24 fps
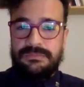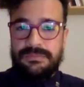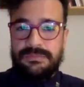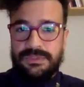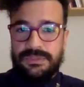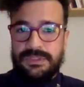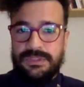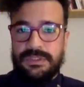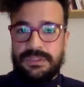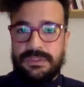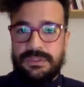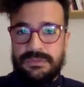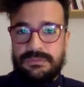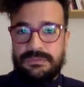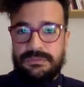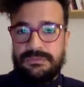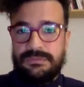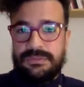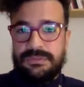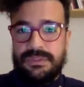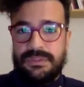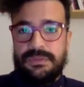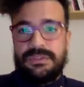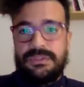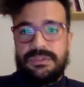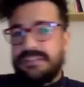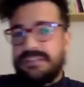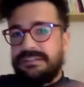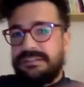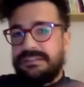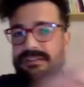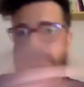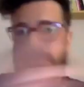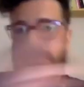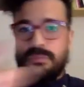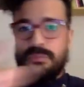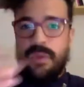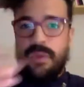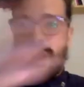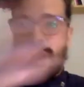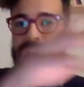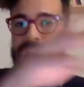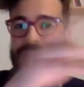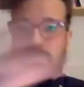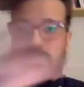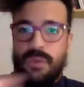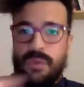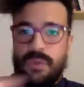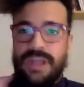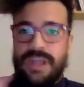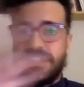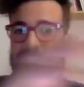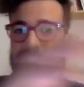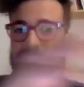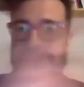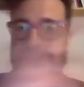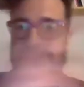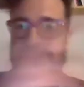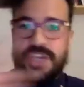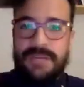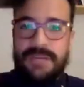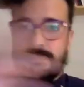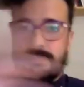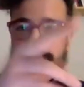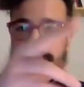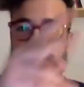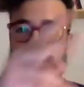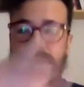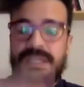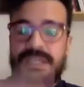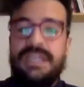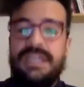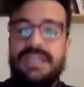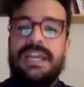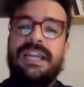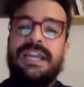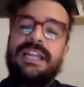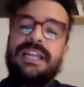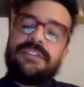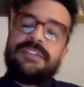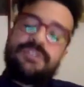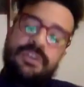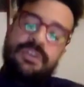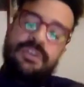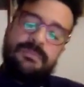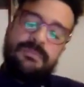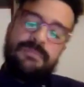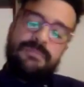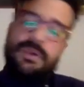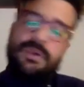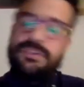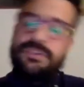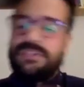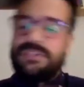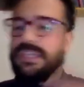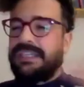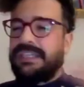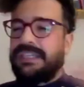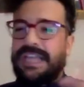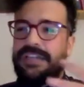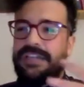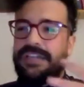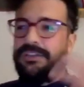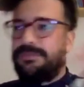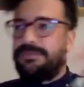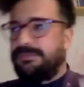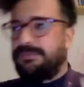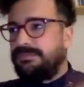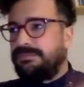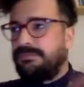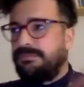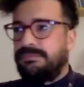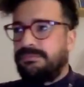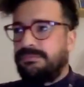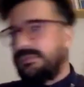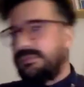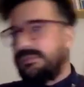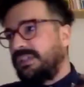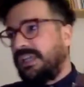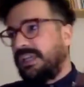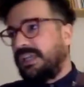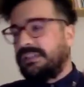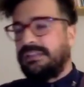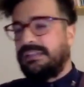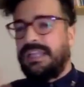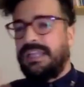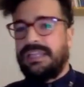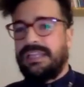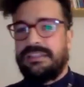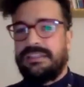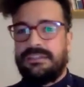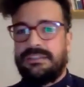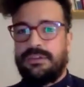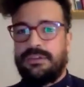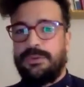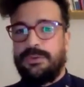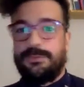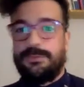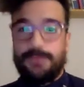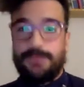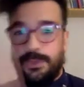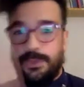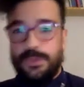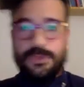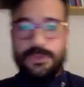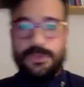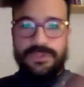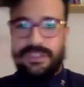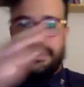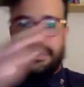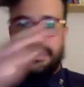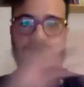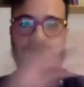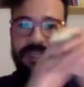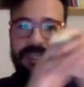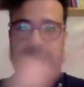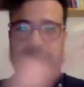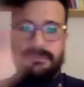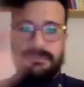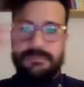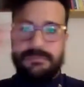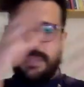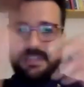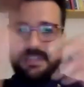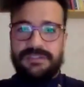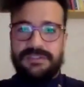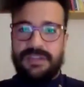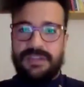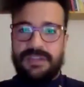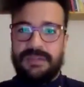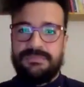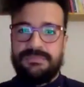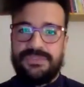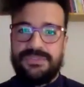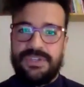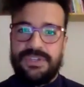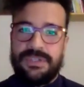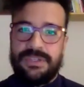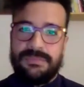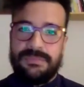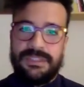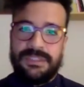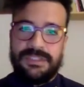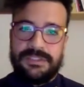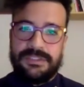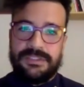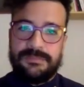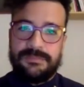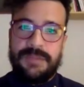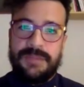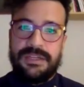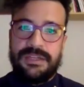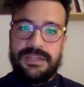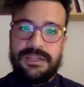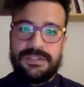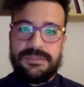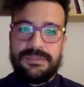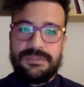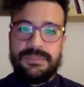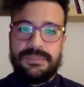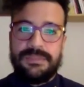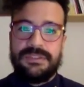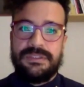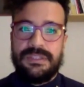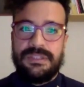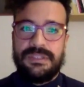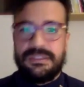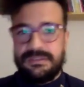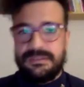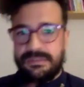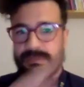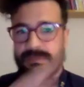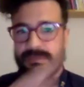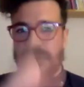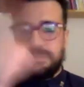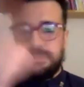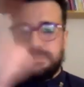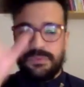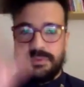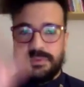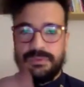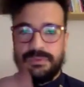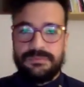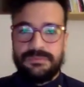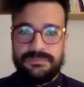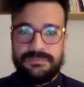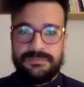you know. So that's the mm. why why they jump. And at some point they kind of get like confused and they mix up German and Spanish, but that's the main rule.